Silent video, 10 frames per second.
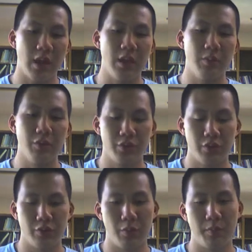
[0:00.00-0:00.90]
able
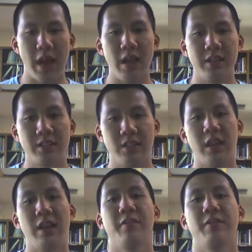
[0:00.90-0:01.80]
to balance
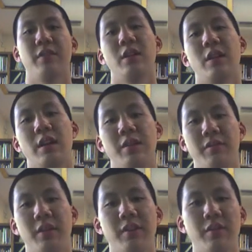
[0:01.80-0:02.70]
life
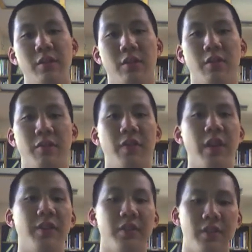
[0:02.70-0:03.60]
and
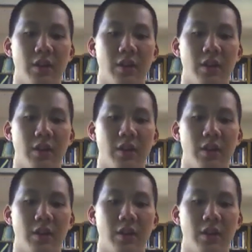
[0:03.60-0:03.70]
faith.